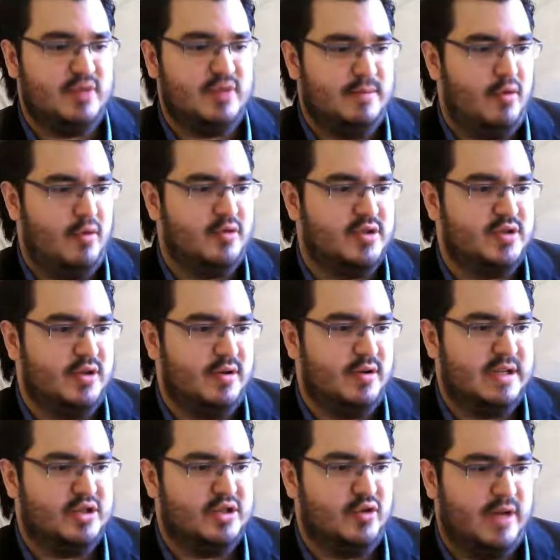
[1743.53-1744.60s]
motor
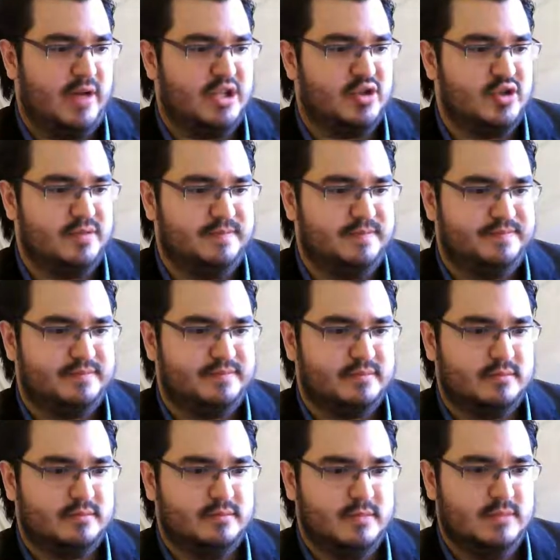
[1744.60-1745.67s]
integration,
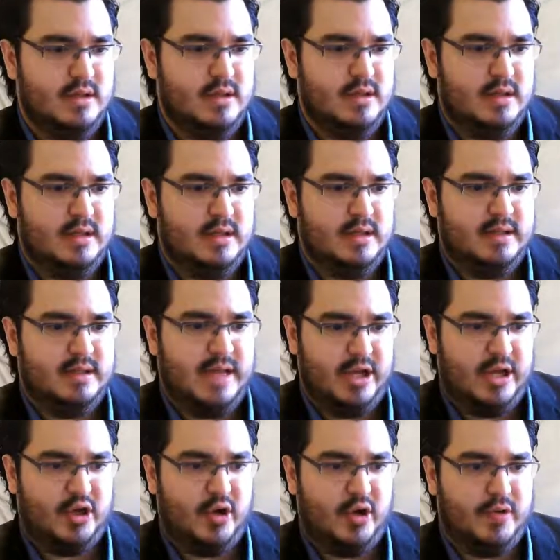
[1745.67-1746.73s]
there
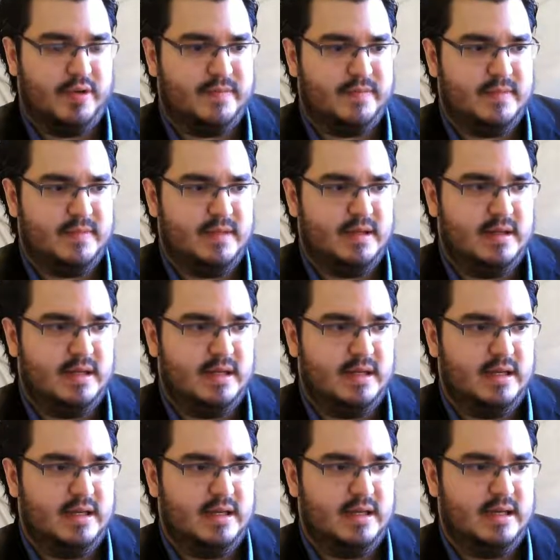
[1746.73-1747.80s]
you go,
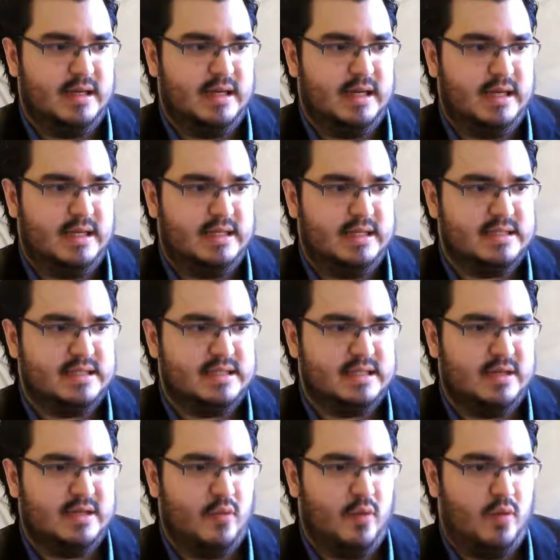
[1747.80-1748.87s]
is
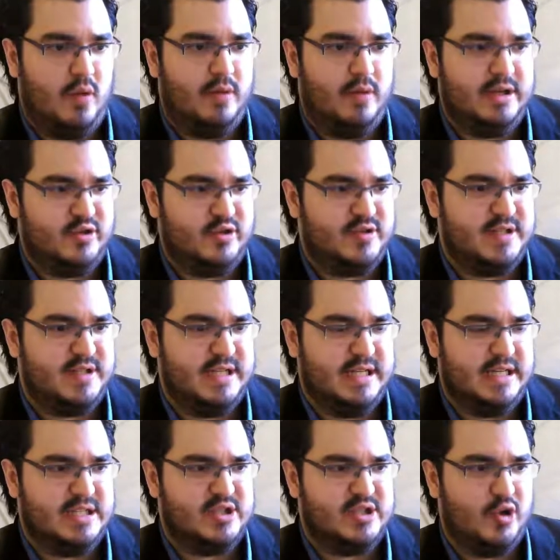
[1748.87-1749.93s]
what we're interested
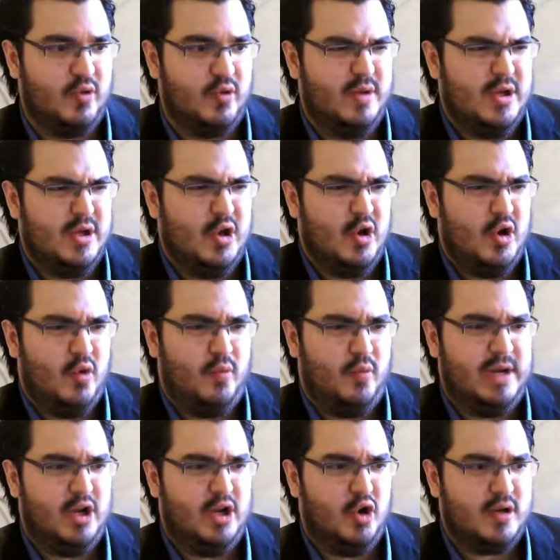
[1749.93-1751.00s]
in. So
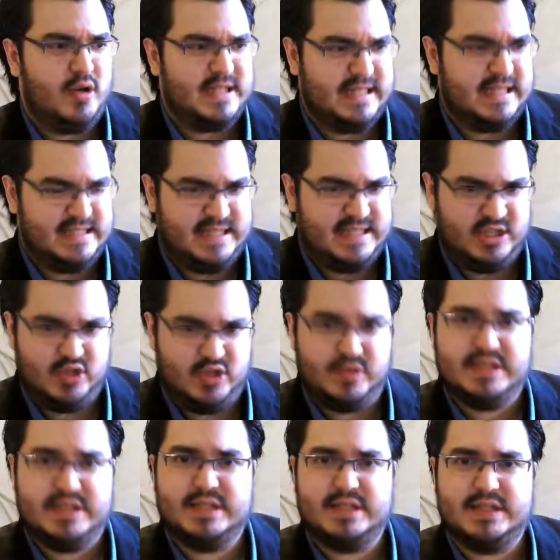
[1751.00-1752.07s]
we looked at sensory
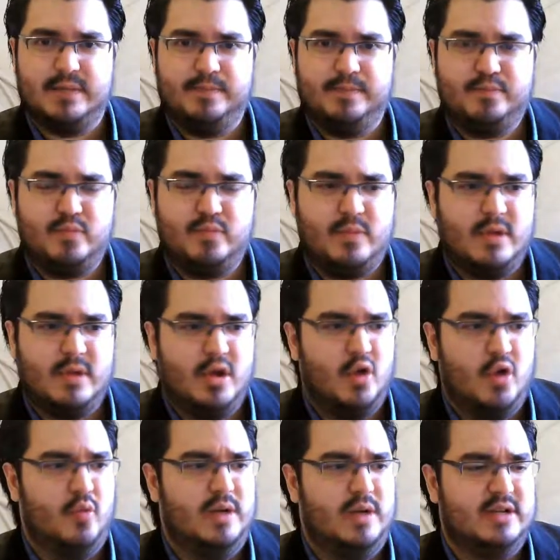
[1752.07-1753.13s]
system,
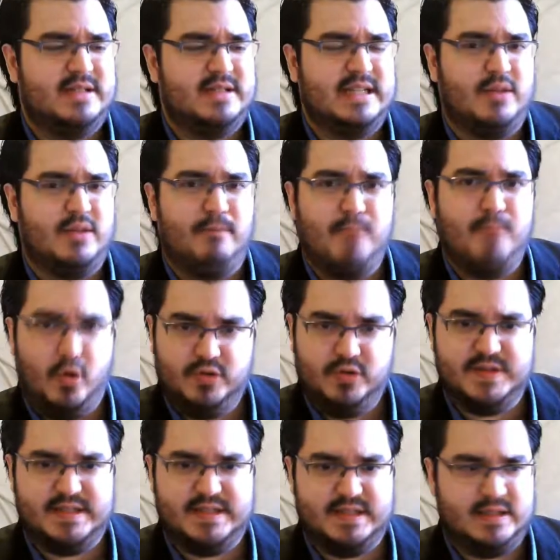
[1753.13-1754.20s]
we looked at the motor
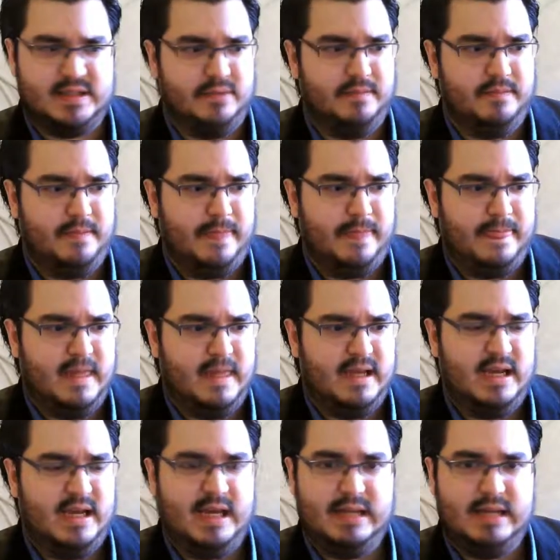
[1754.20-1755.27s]
system
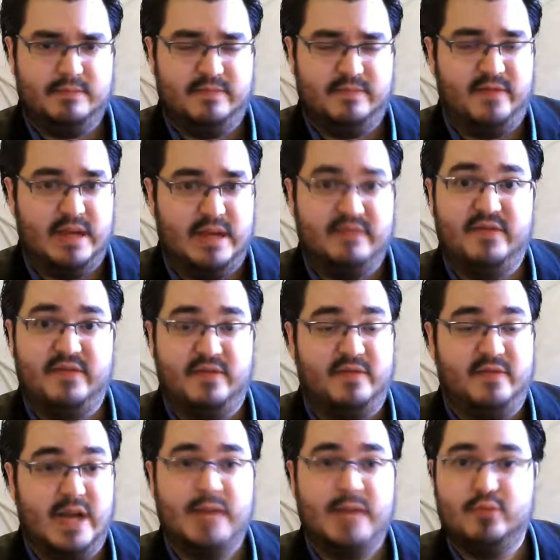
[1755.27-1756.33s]
in
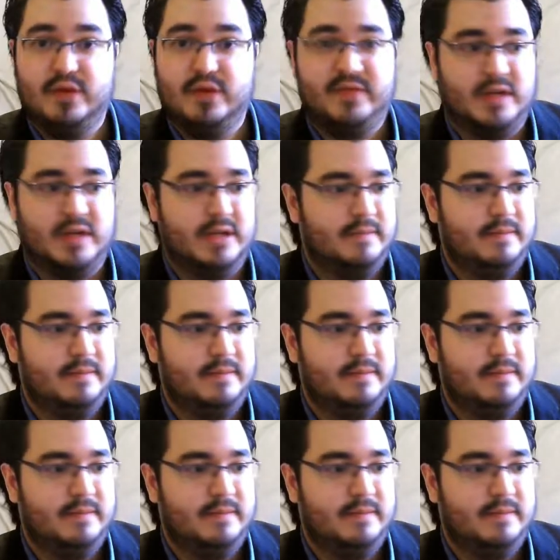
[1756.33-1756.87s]
very briefly.